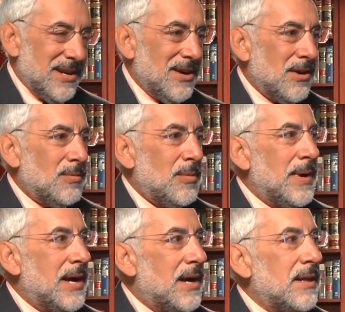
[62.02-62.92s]
On irritable
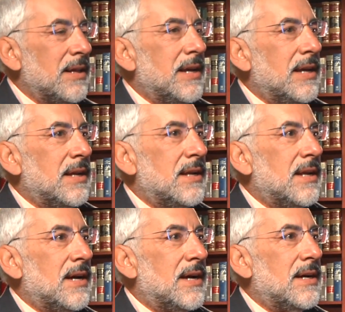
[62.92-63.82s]
bowel, and
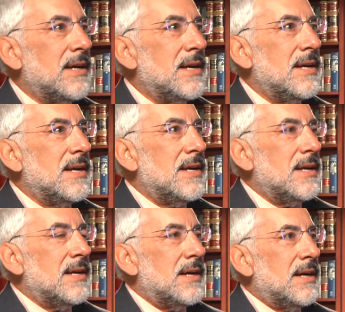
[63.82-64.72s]

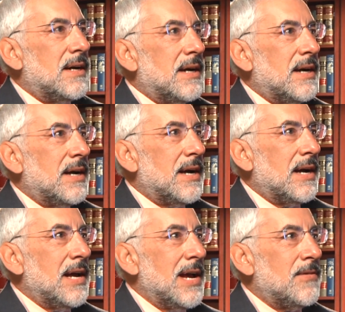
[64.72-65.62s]

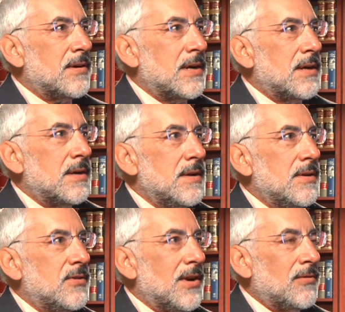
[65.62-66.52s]
I have
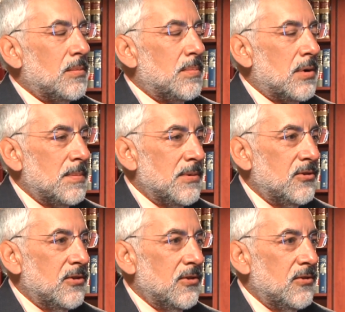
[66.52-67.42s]
several
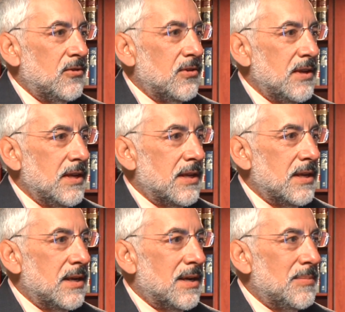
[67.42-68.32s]
purposes
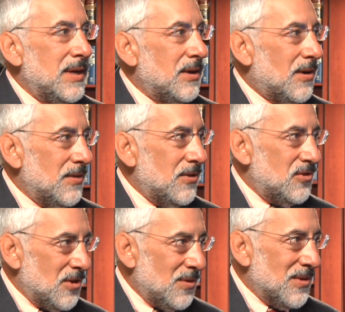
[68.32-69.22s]
in being on this
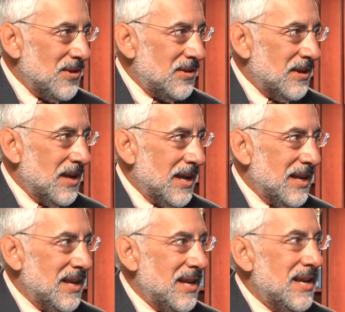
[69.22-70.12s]
show with you
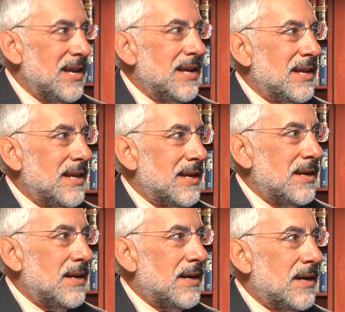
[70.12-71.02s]
today,
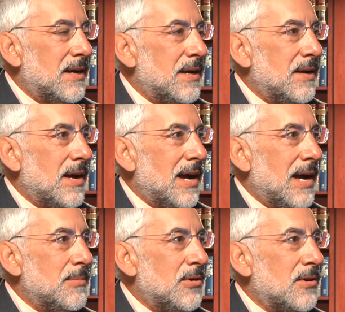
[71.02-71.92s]
and
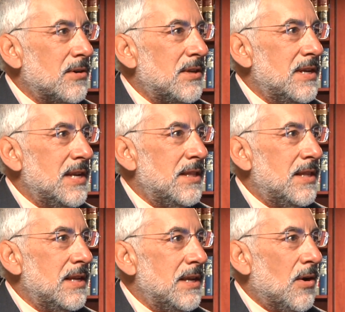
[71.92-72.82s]
I'm going to need
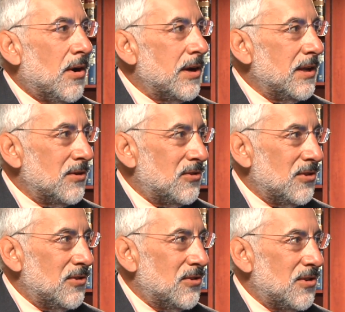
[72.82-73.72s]
the
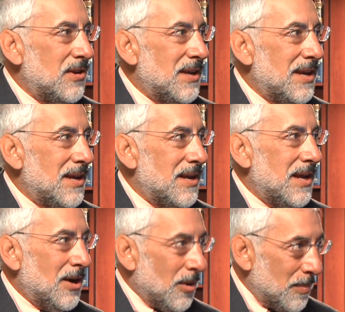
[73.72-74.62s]
audience's
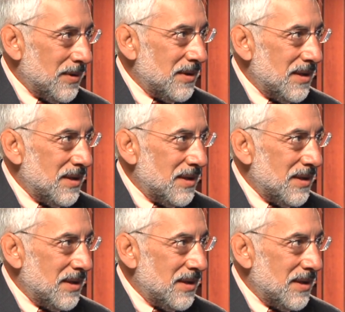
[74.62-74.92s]
help.